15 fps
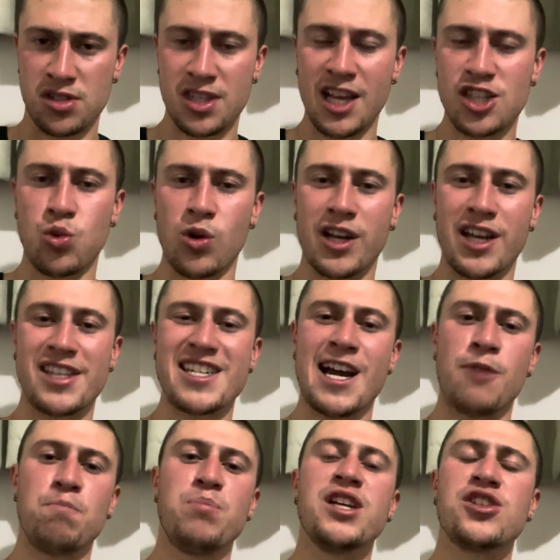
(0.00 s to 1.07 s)
That's what gets
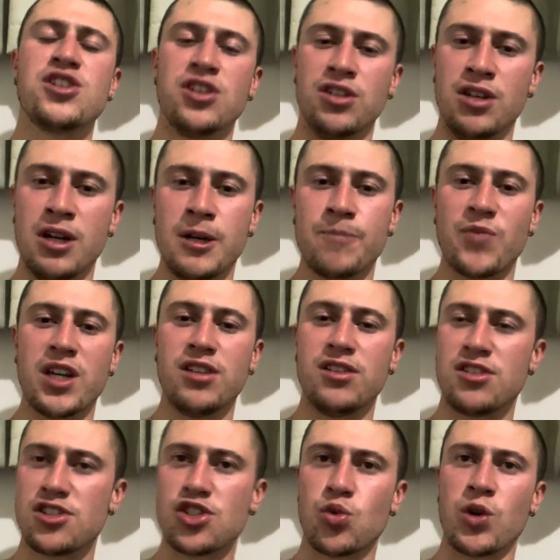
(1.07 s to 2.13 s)
out pictured in
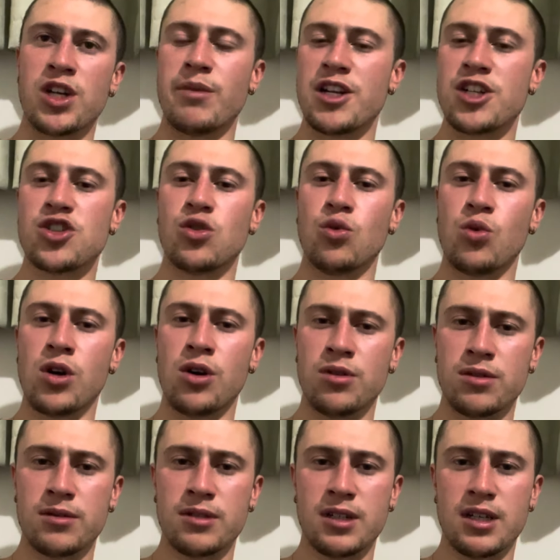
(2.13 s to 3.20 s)
this three dimensional world,
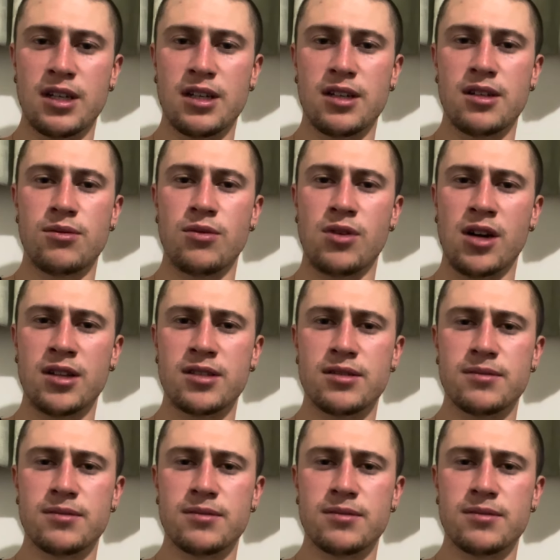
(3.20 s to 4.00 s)
right?